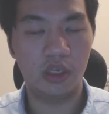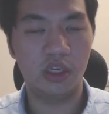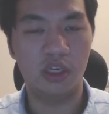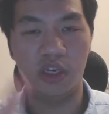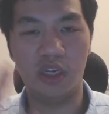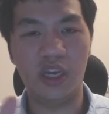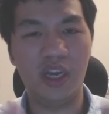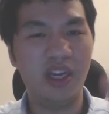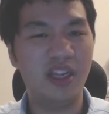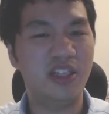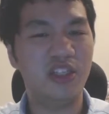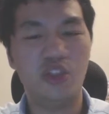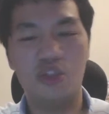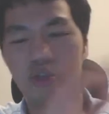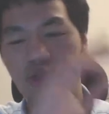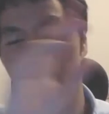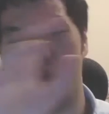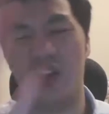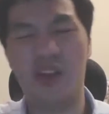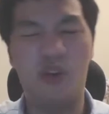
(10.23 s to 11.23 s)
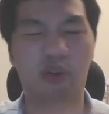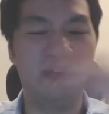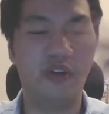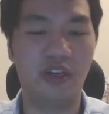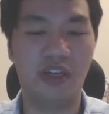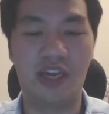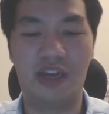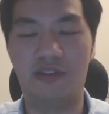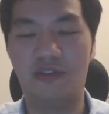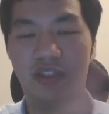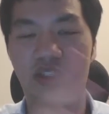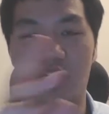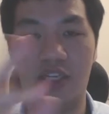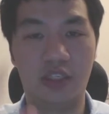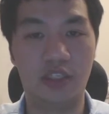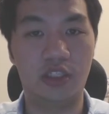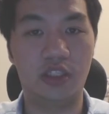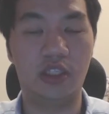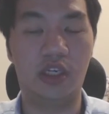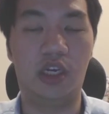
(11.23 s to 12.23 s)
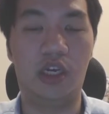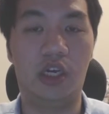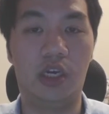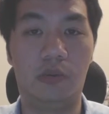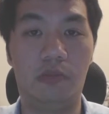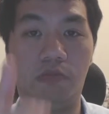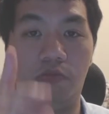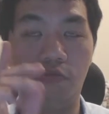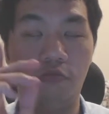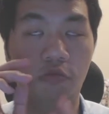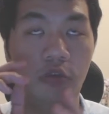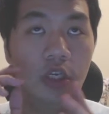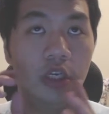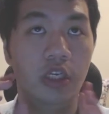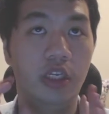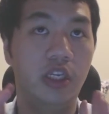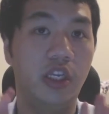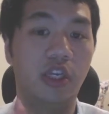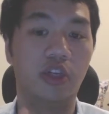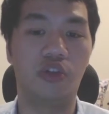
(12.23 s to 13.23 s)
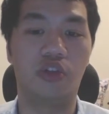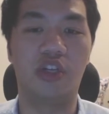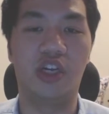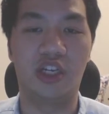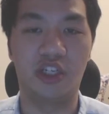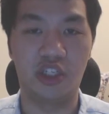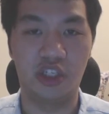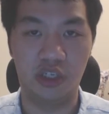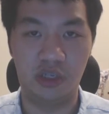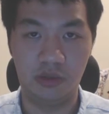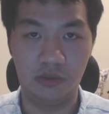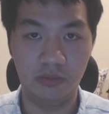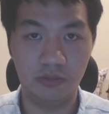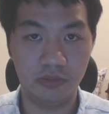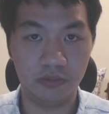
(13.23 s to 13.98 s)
let's try that over again since the introduction.